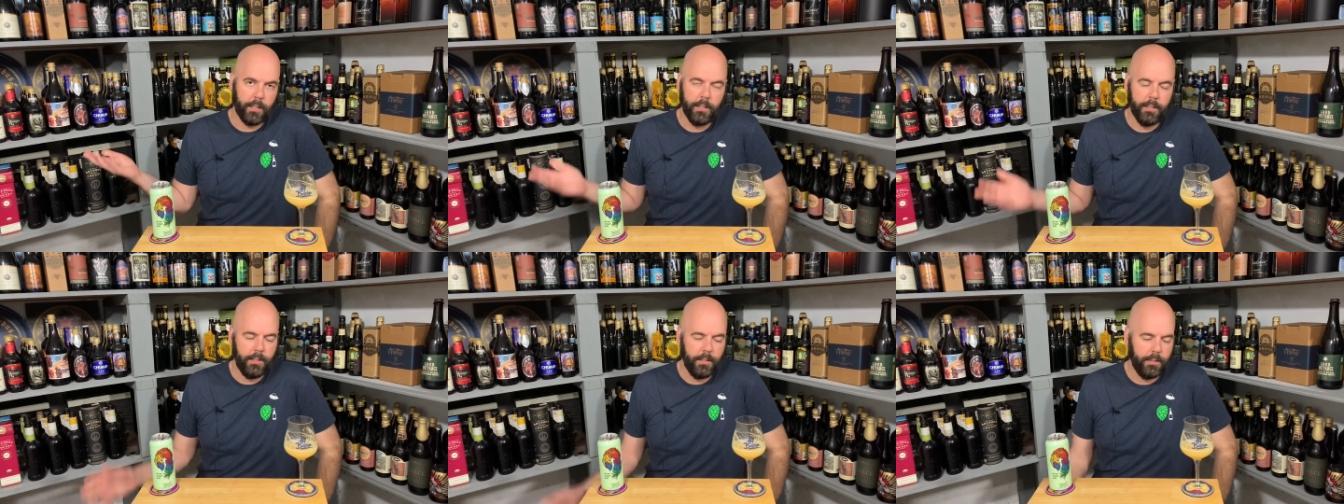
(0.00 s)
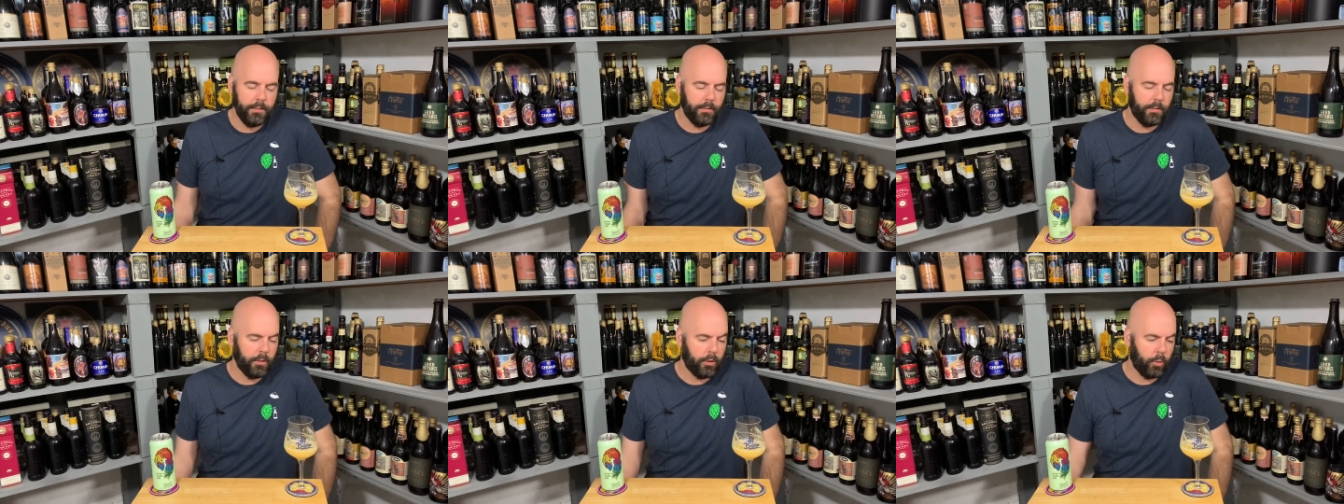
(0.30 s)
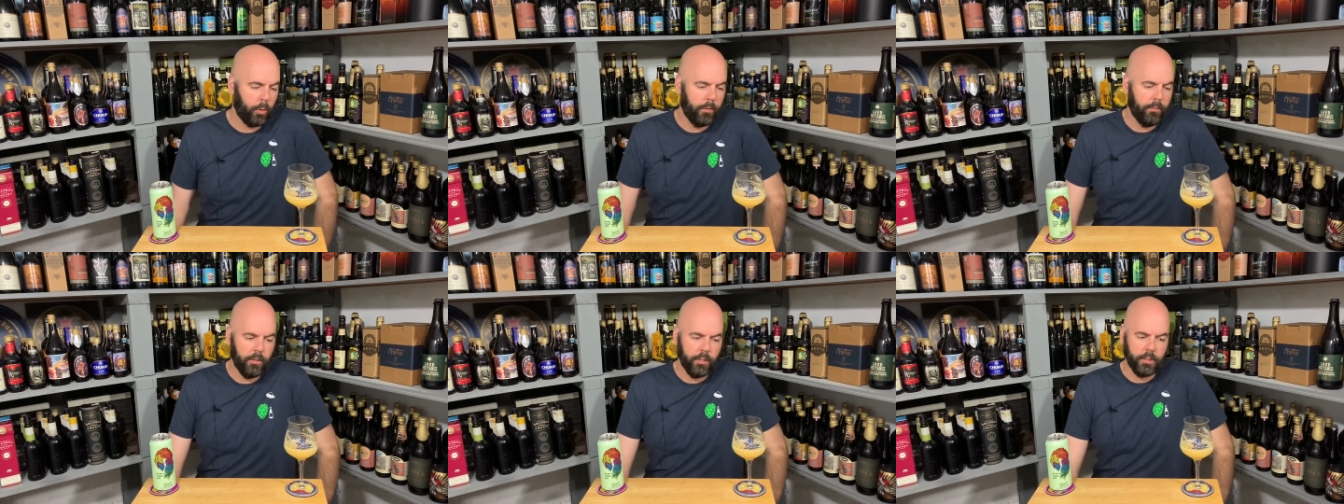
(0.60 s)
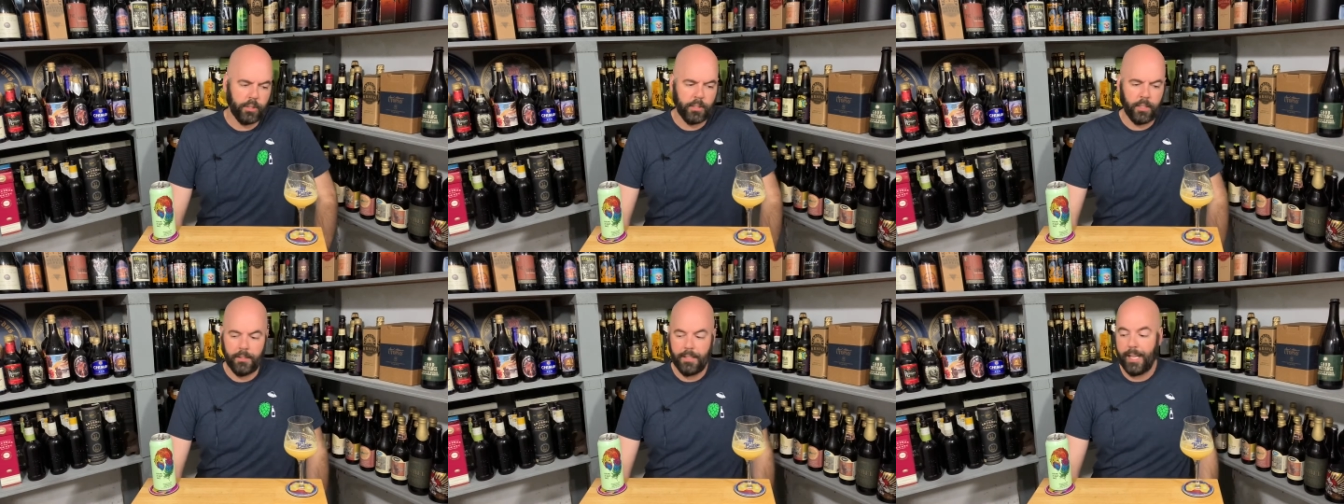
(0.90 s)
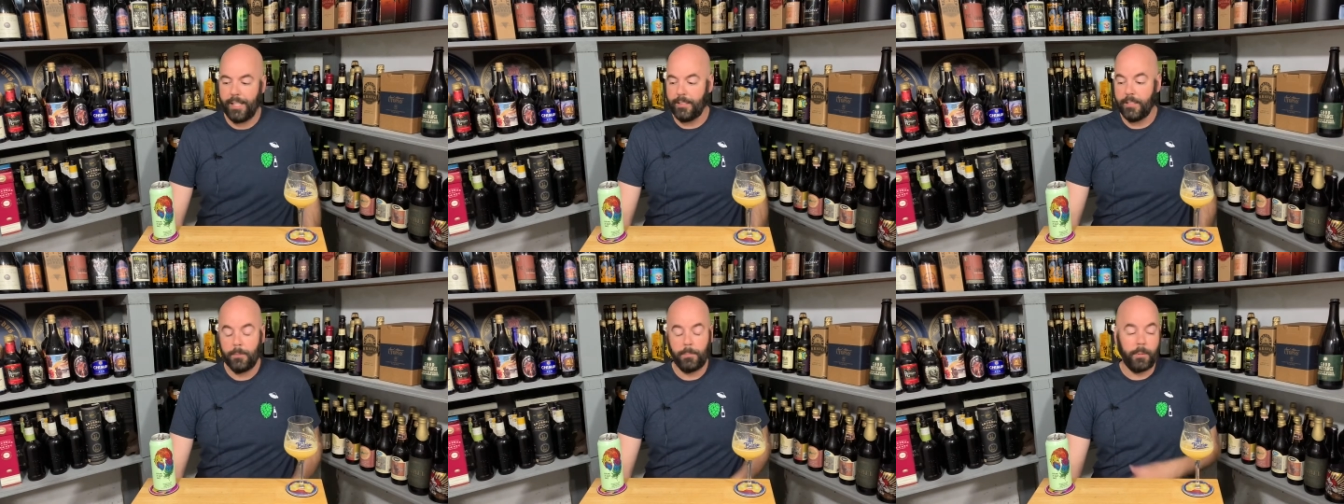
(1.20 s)
It is a short version of
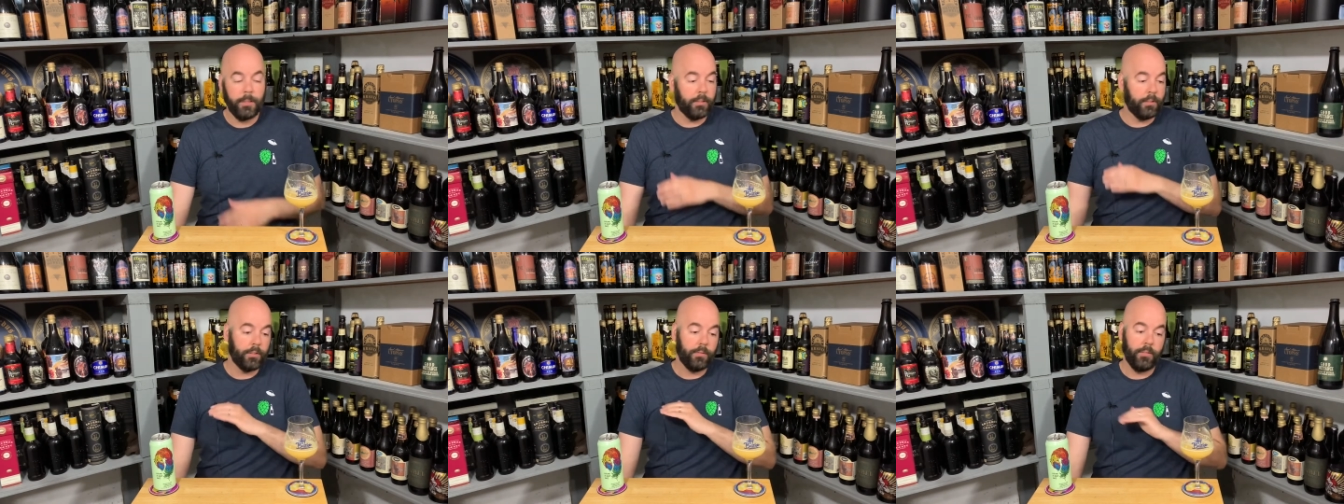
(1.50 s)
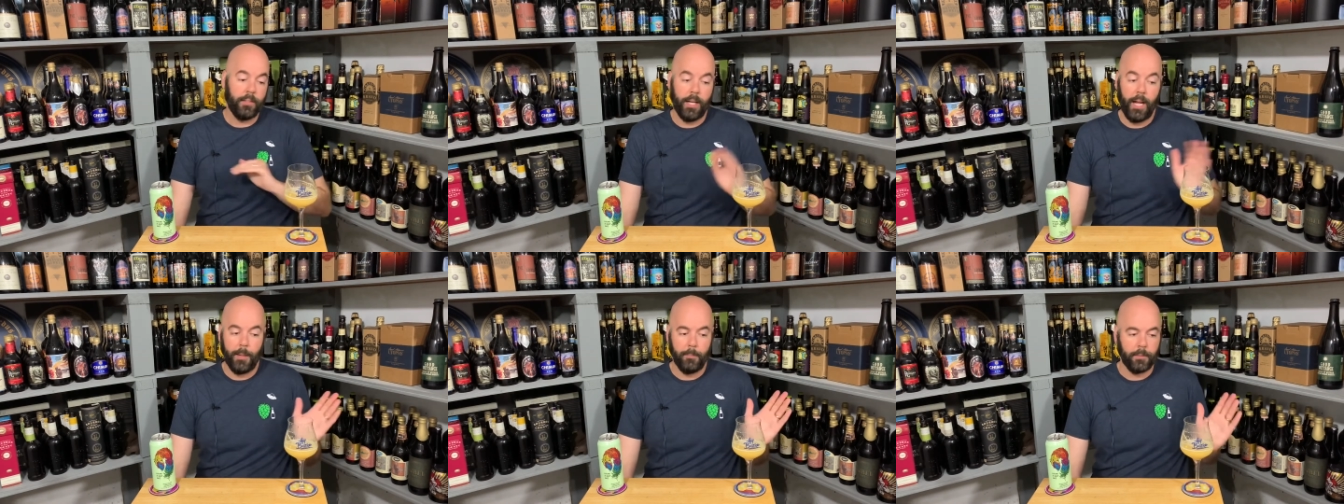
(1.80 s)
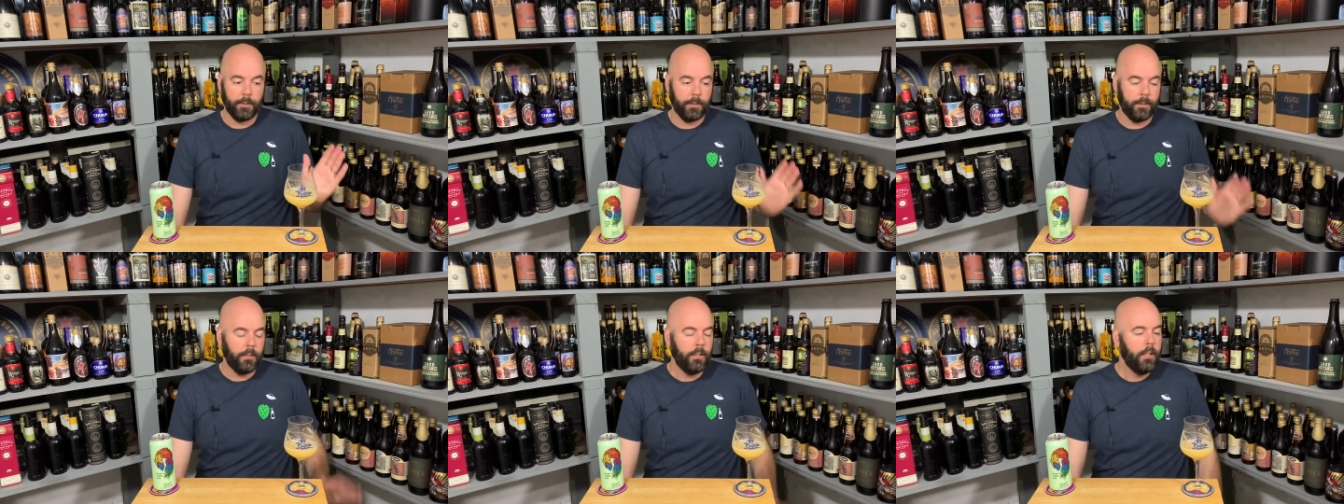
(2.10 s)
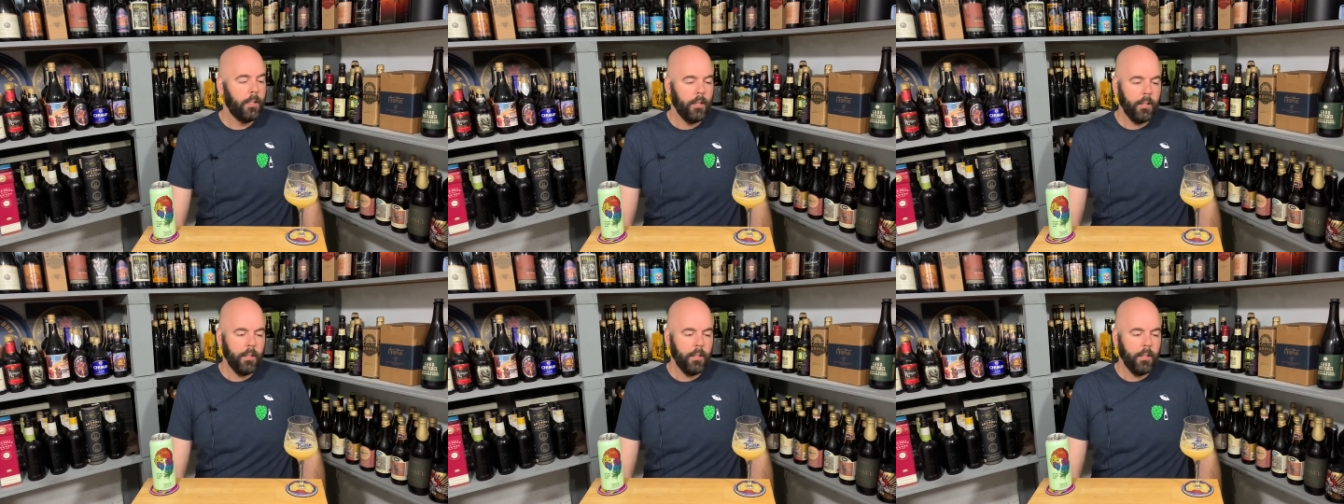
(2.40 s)
that. This beer is phenomenal.